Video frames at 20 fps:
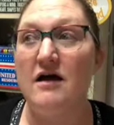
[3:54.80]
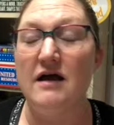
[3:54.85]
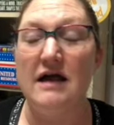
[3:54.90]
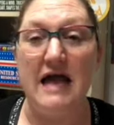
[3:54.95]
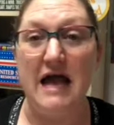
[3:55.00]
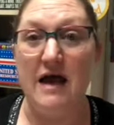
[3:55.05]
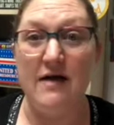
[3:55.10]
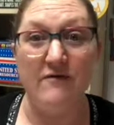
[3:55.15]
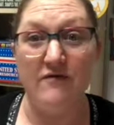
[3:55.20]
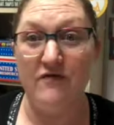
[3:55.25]
uh,
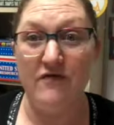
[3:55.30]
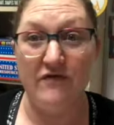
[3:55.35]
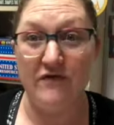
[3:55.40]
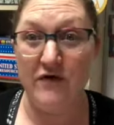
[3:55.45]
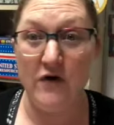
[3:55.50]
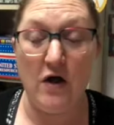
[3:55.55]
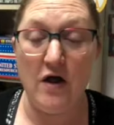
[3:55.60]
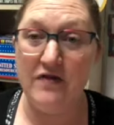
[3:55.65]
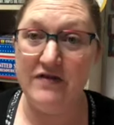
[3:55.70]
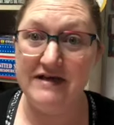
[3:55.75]

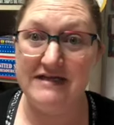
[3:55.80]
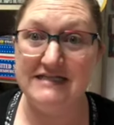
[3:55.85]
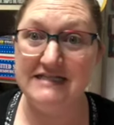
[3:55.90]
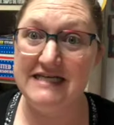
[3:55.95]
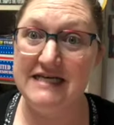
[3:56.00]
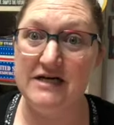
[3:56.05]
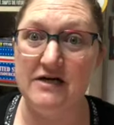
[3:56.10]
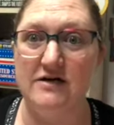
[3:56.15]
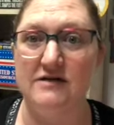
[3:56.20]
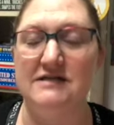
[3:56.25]
for all these
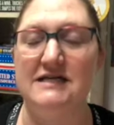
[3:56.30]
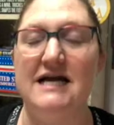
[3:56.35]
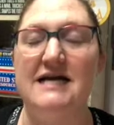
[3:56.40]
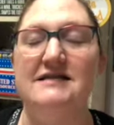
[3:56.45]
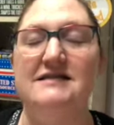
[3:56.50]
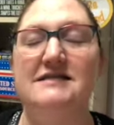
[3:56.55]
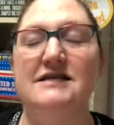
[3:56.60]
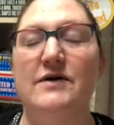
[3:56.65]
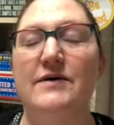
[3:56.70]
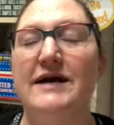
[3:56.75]
years.
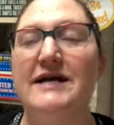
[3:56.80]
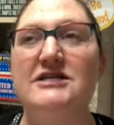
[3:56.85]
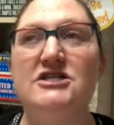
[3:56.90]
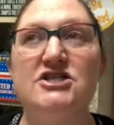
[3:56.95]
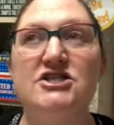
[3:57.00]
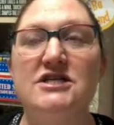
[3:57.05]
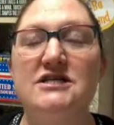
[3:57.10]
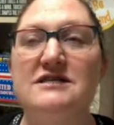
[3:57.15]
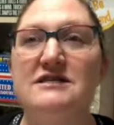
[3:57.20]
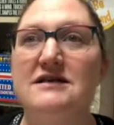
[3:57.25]
And so
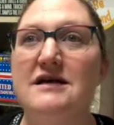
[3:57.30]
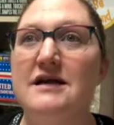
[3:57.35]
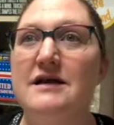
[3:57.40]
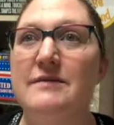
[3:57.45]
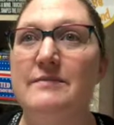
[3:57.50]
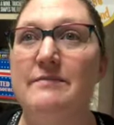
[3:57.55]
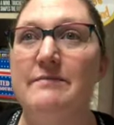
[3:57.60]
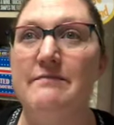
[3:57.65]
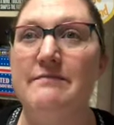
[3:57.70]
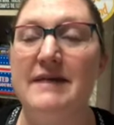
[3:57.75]
it's just an
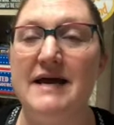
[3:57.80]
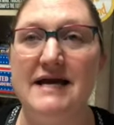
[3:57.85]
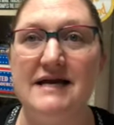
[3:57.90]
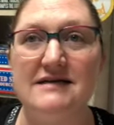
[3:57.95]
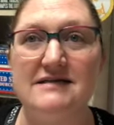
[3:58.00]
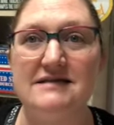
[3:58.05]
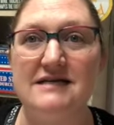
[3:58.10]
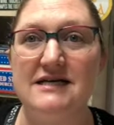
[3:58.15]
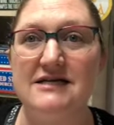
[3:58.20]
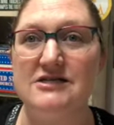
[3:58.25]

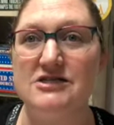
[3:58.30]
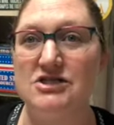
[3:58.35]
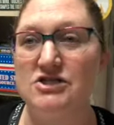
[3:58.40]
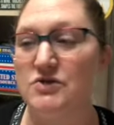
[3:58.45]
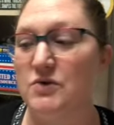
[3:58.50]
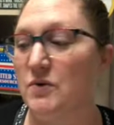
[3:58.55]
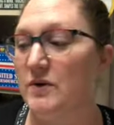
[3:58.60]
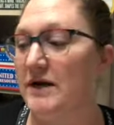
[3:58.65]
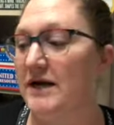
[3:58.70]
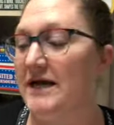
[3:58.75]
amazing
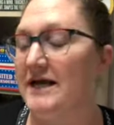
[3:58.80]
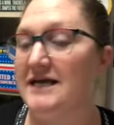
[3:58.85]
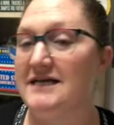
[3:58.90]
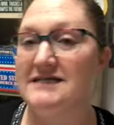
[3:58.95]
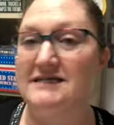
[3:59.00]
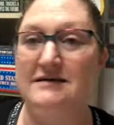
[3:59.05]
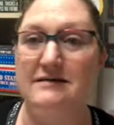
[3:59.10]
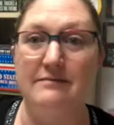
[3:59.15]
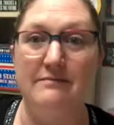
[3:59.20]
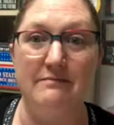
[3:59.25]
story.
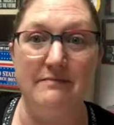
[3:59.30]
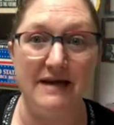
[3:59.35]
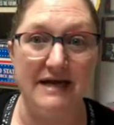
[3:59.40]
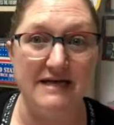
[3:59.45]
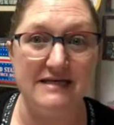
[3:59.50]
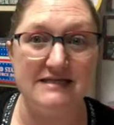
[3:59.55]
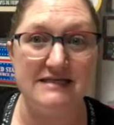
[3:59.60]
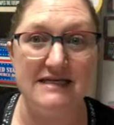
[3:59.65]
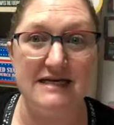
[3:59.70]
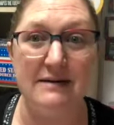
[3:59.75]
He's an
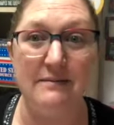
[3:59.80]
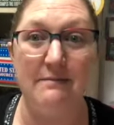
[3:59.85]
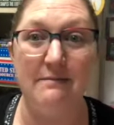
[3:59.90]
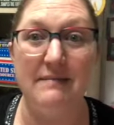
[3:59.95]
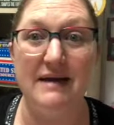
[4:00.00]
amazing